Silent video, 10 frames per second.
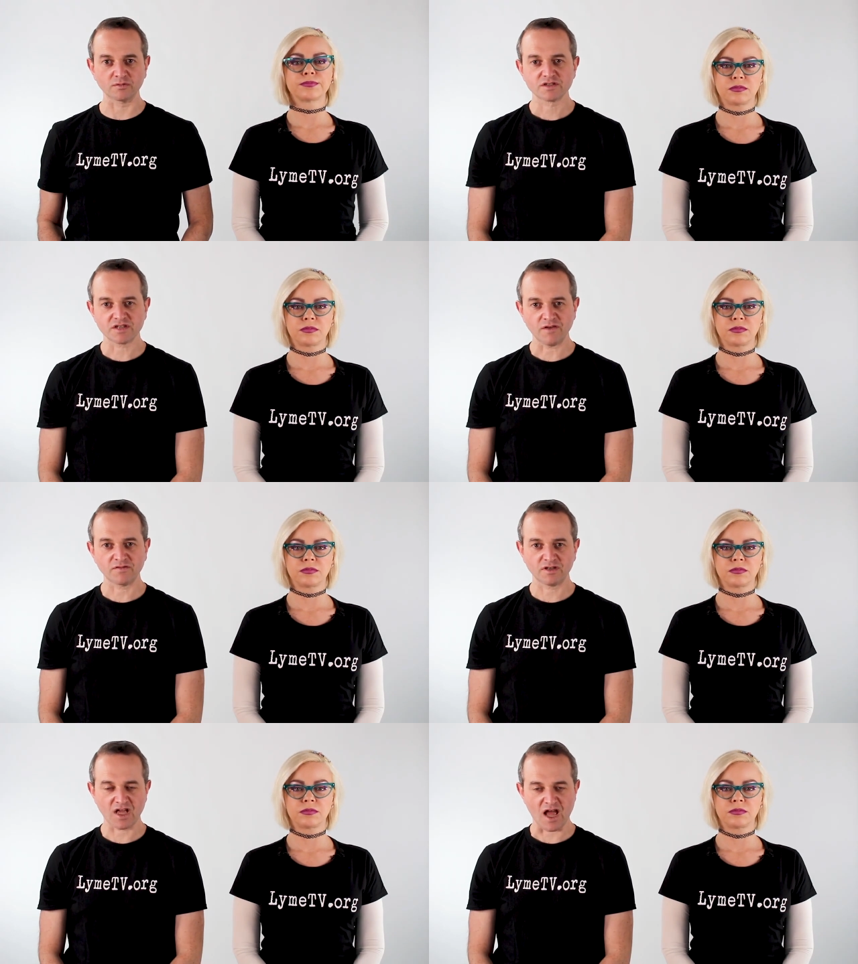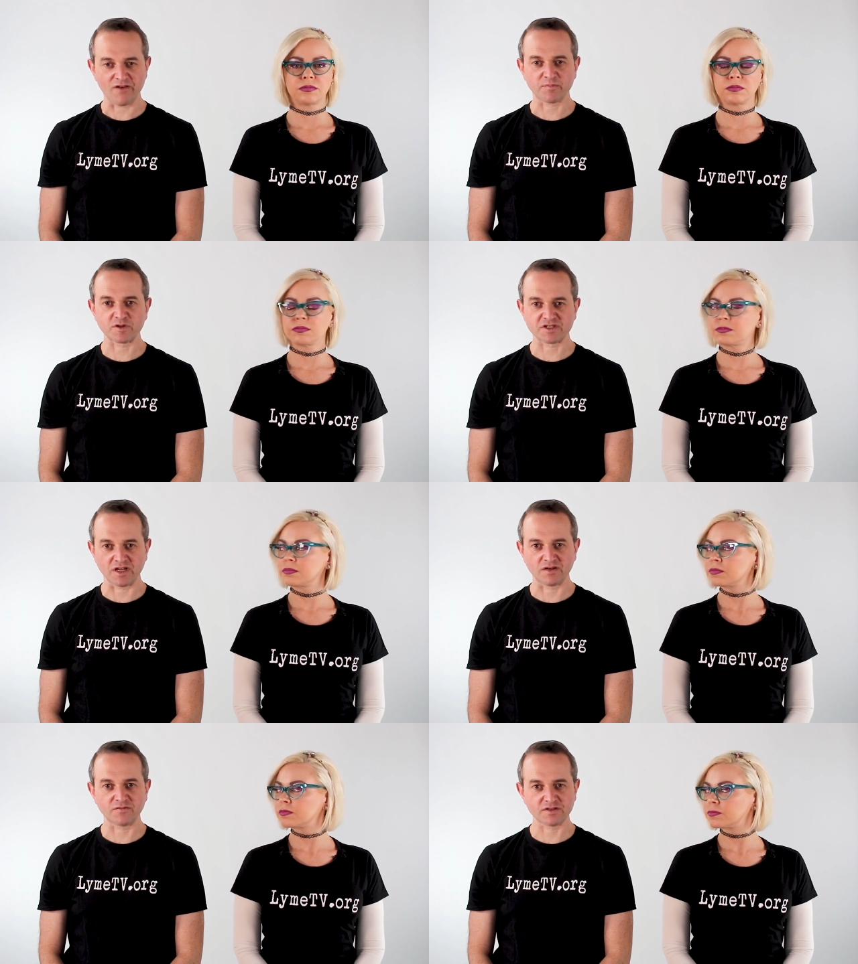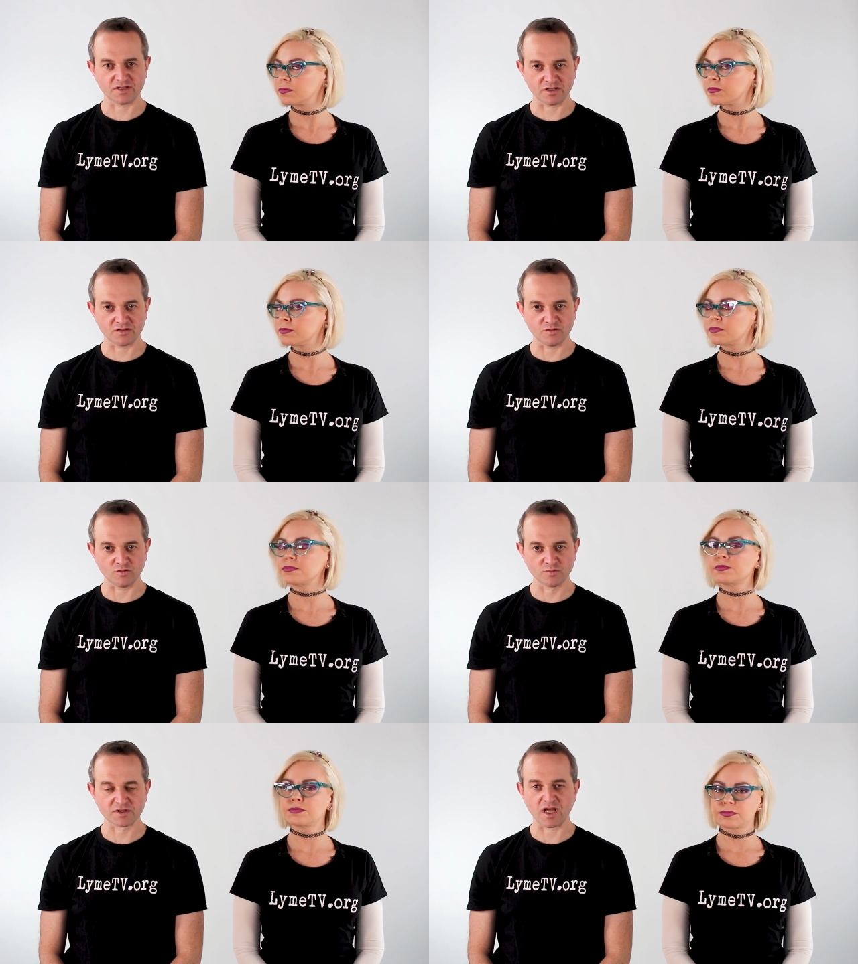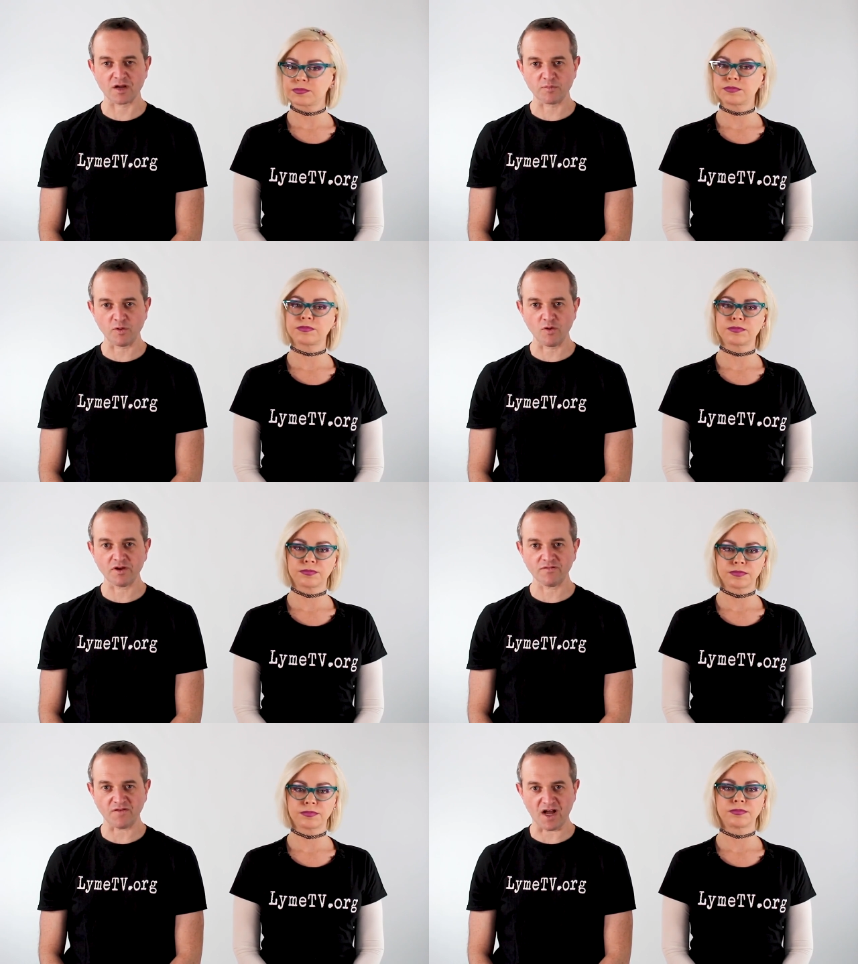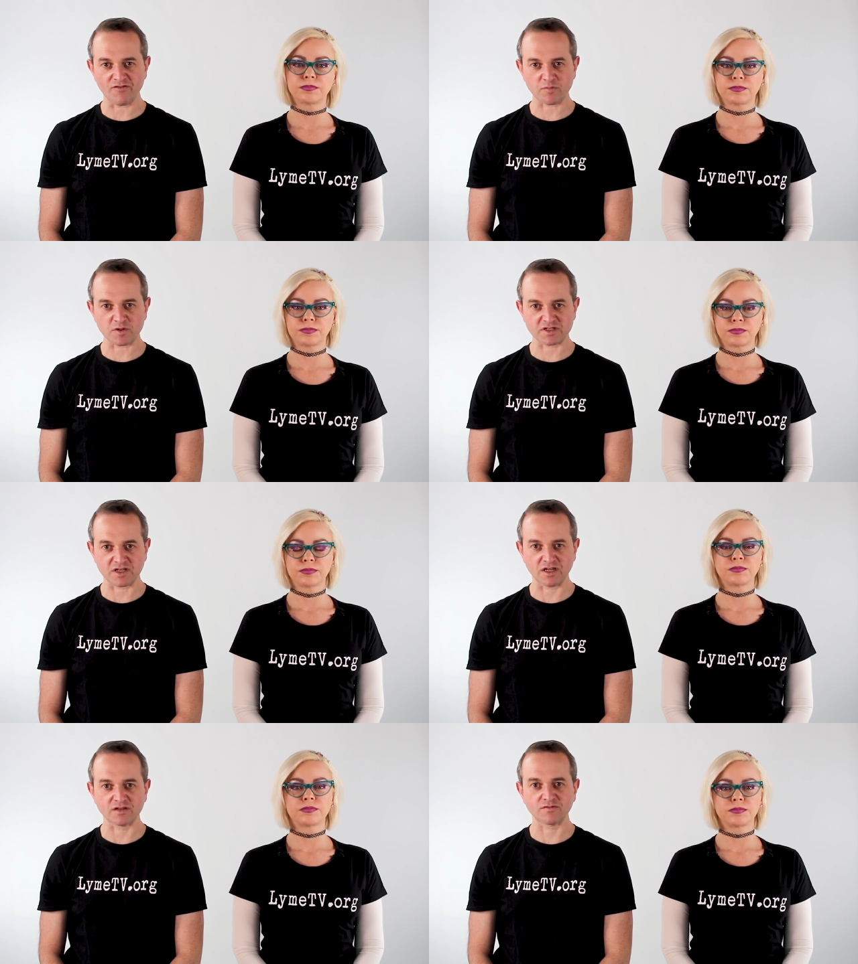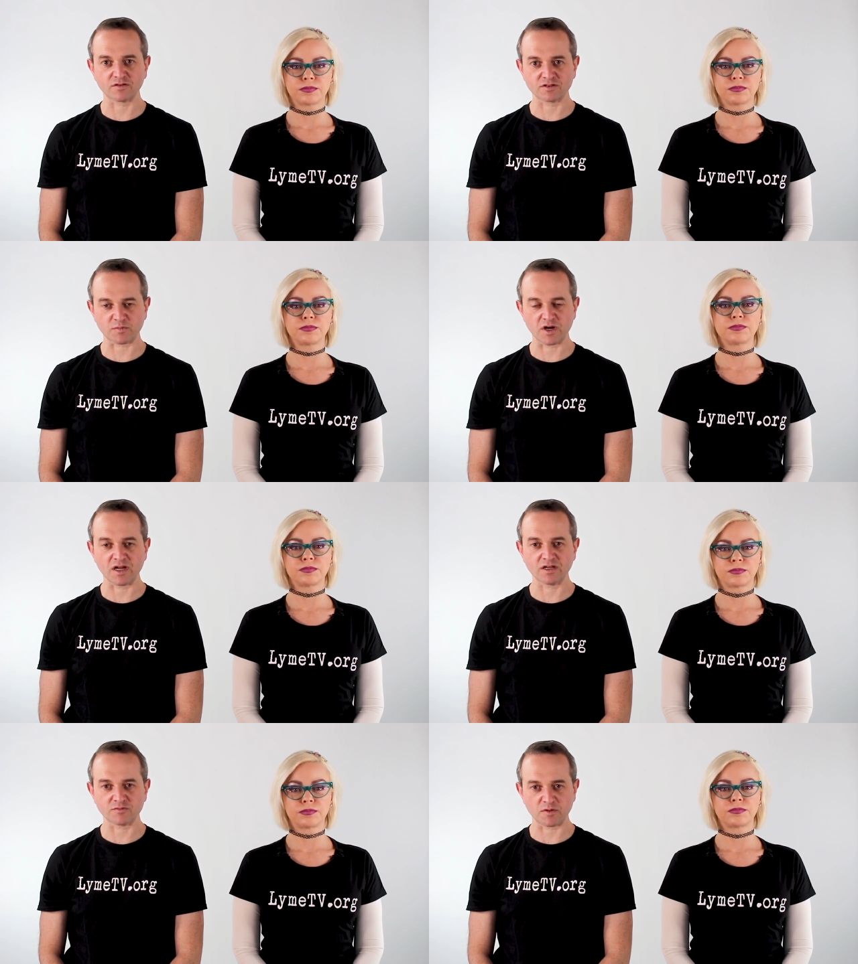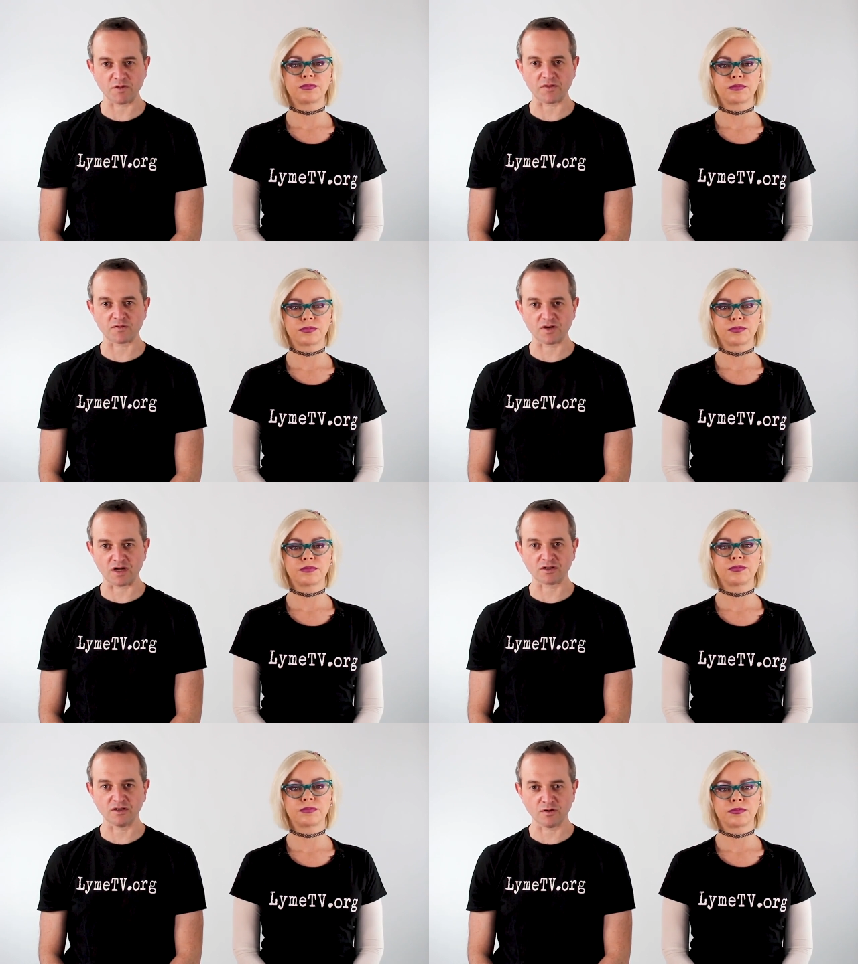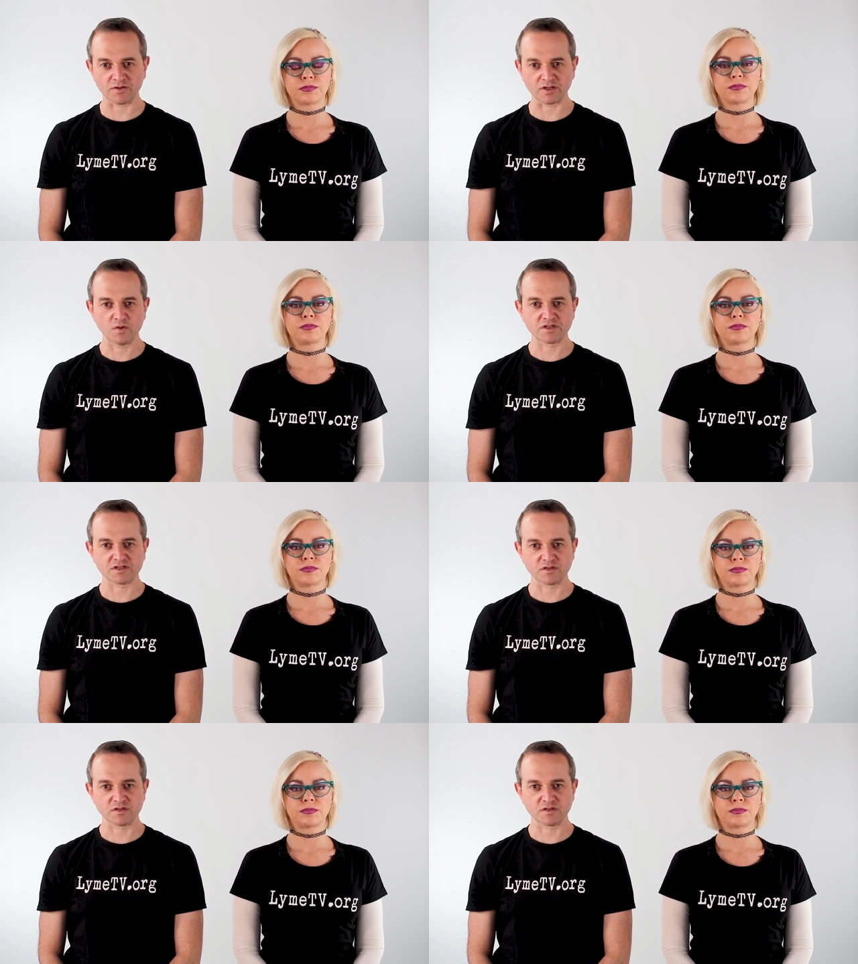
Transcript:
Speaker 1: 7.5% for tick tubes and 0.5% for spraying permethrin on clothing, which